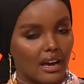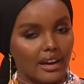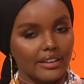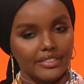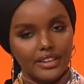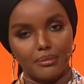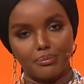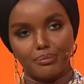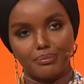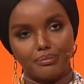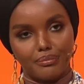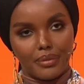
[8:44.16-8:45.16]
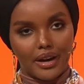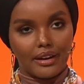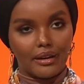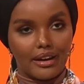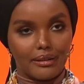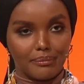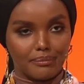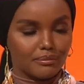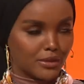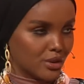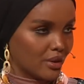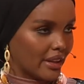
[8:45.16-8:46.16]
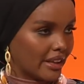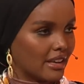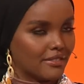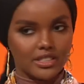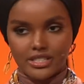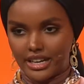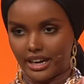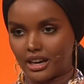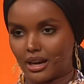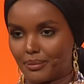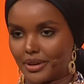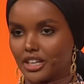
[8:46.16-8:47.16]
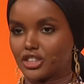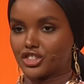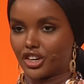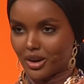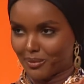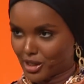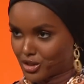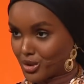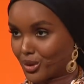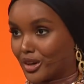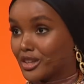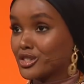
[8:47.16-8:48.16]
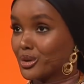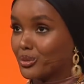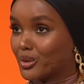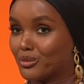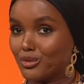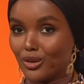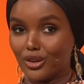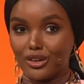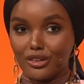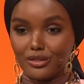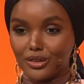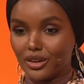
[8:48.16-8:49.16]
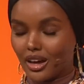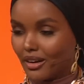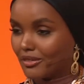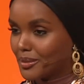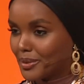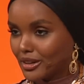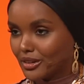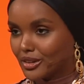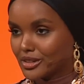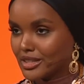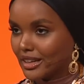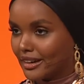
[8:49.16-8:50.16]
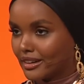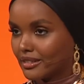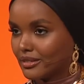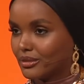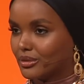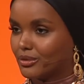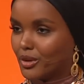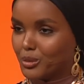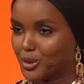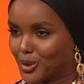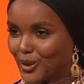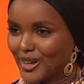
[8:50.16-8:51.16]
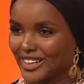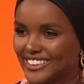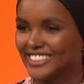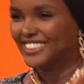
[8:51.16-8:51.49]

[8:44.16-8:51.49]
I think by, like even today, sharing my story, it's a room full of, everybody looks like from New York.